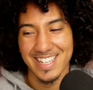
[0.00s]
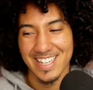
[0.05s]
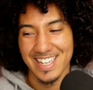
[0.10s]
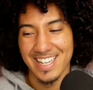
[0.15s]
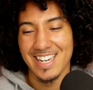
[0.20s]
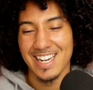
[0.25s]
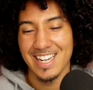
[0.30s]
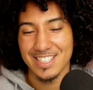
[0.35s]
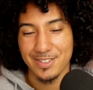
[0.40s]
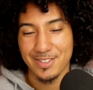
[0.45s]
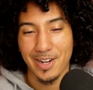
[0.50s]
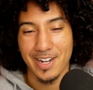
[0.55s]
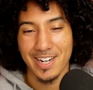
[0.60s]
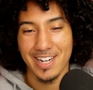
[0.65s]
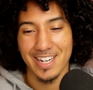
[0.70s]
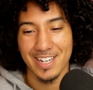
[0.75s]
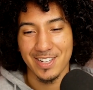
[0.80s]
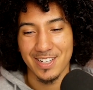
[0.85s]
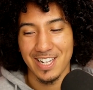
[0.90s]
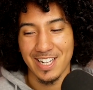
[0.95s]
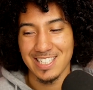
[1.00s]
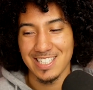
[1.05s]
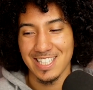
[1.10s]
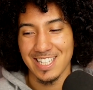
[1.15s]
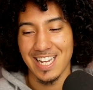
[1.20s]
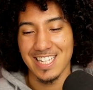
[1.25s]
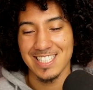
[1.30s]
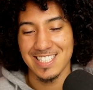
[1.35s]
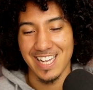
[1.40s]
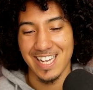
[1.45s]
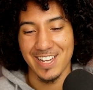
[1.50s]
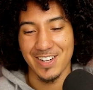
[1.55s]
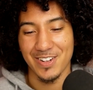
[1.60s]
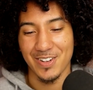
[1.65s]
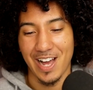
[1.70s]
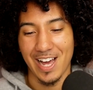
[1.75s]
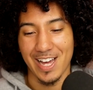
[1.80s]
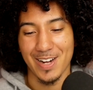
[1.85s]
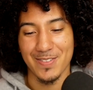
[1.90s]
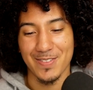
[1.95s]
It's quite a that's a nice title.
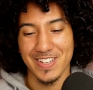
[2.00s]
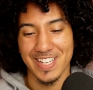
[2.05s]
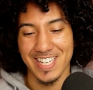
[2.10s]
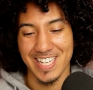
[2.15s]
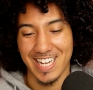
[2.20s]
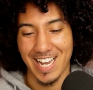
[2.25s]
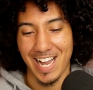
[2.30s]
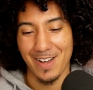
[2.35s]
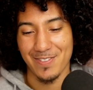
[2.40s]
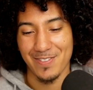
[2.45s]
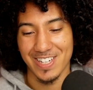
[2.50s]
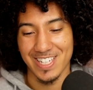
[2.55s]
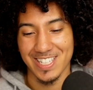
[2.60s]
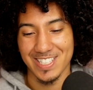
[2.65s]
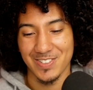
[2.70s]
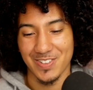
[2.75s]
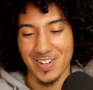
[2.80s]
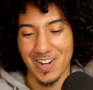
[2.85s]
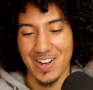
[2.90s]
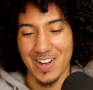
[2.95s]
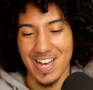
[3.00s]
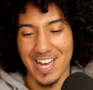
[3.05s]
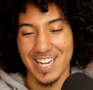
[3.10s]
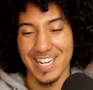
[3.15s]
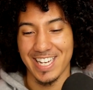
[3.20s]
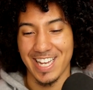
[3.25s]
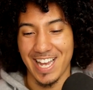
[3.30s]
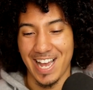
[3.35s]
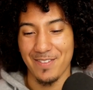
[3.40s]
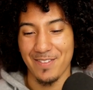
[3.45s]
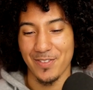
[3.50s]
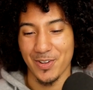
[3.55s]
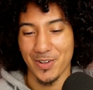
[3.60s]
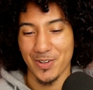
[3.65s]
How to be a capitalist without any capital.